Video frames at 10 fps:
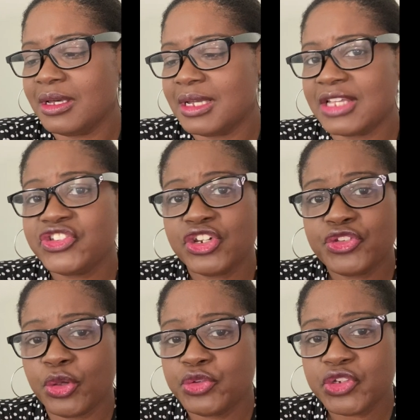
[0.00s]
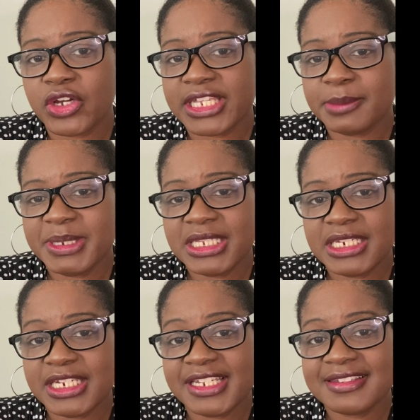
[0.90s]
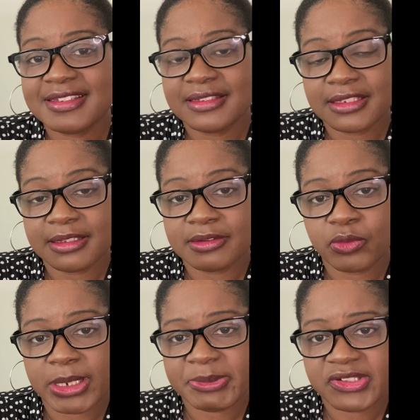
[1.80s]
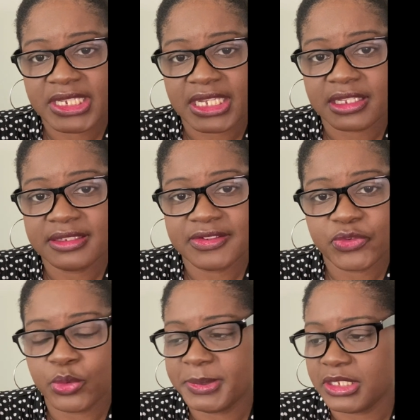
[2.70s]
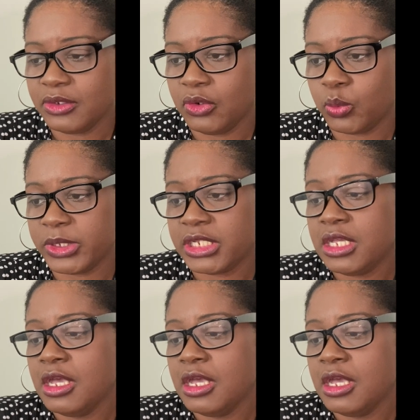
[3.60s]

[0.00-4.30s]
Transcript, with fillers: I should have told y'all at the beginning of this to grab a snack because it's gonna be a long one.